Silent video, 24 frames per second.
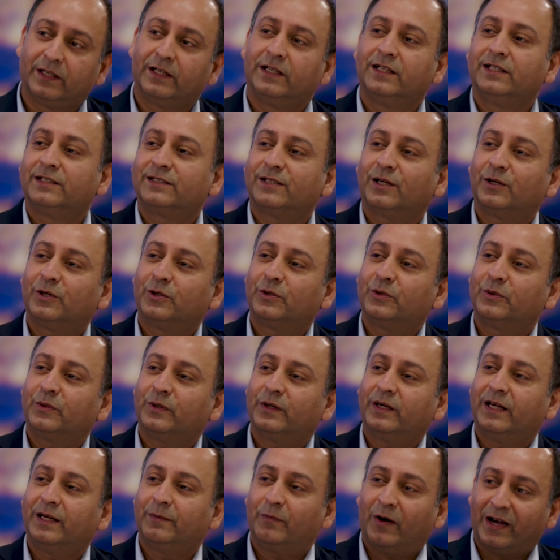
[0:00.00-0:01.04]
So
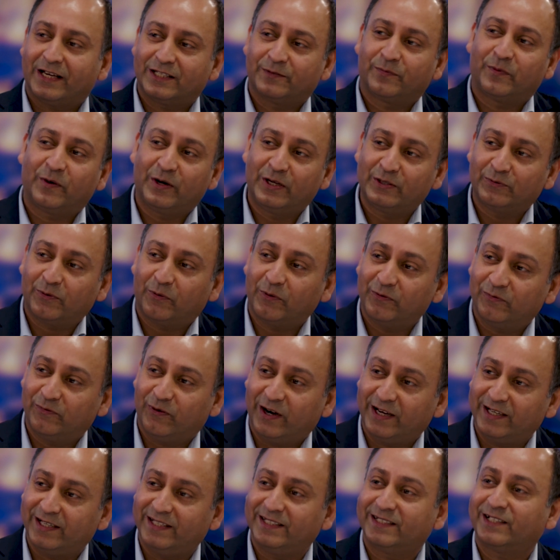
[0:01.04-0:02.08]
in my experience, what we
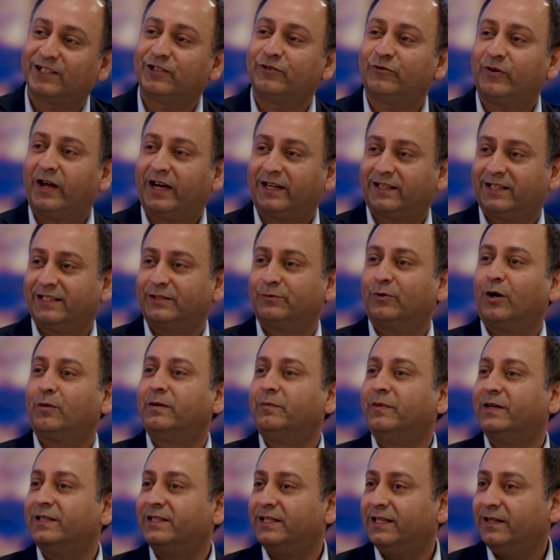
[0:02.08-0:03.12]
find is contractors will be
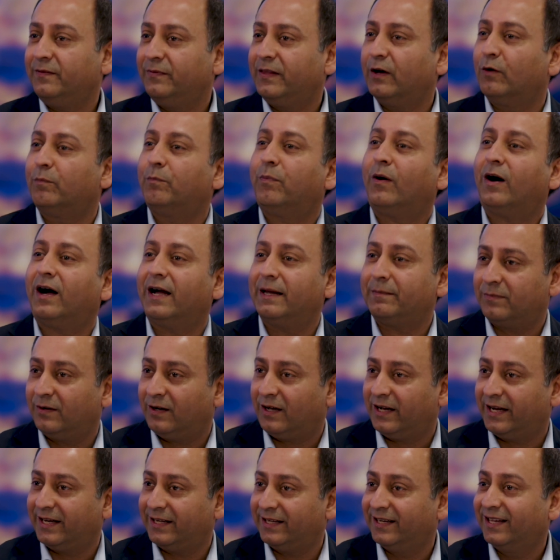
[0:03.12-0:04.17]
busy. They'll
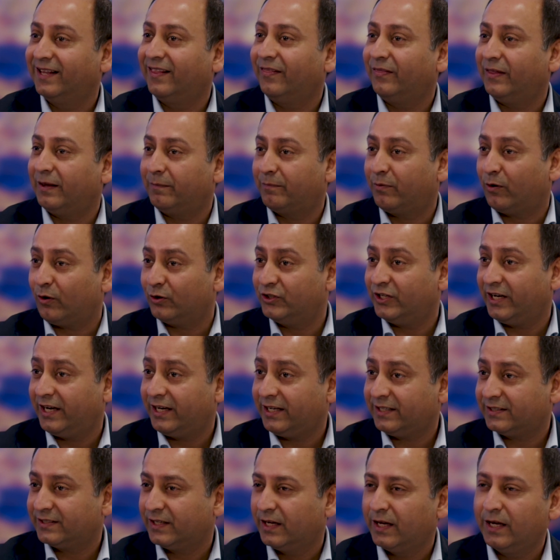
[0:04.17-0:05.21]
pipeline their
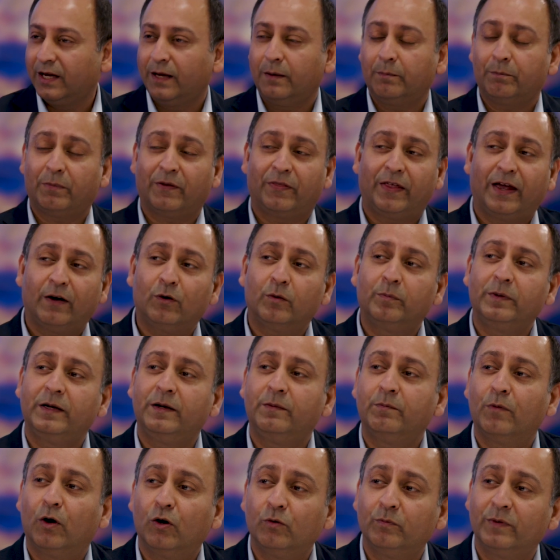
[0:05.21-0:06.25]
projects, but there will be
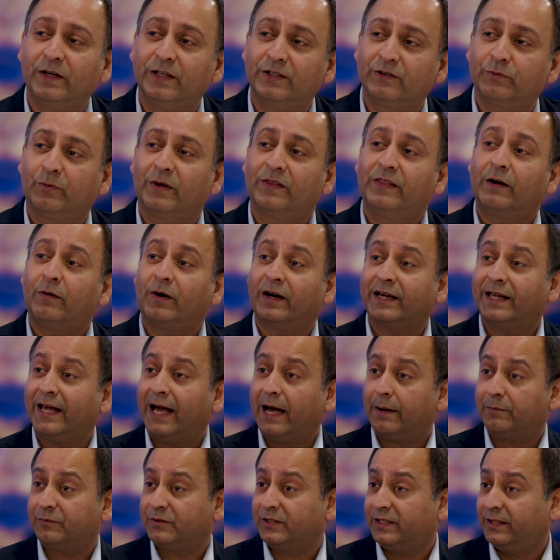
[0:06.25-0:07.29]
moments when there are
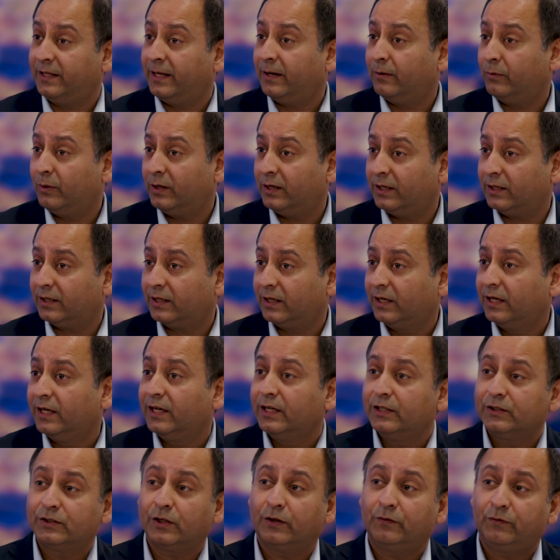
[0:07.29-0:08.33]
gaps in their work.
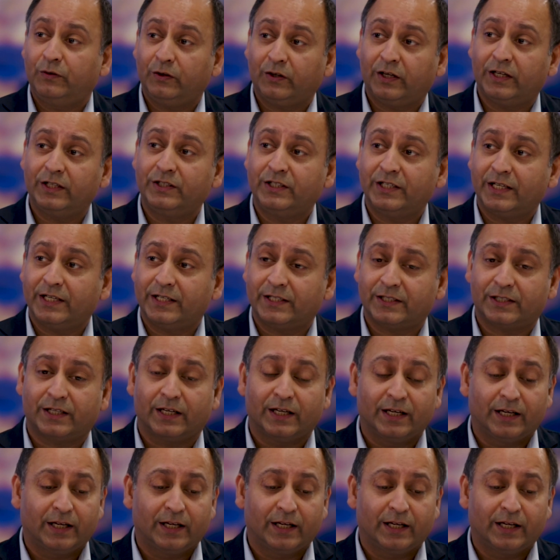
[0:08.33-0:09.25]
So if you can just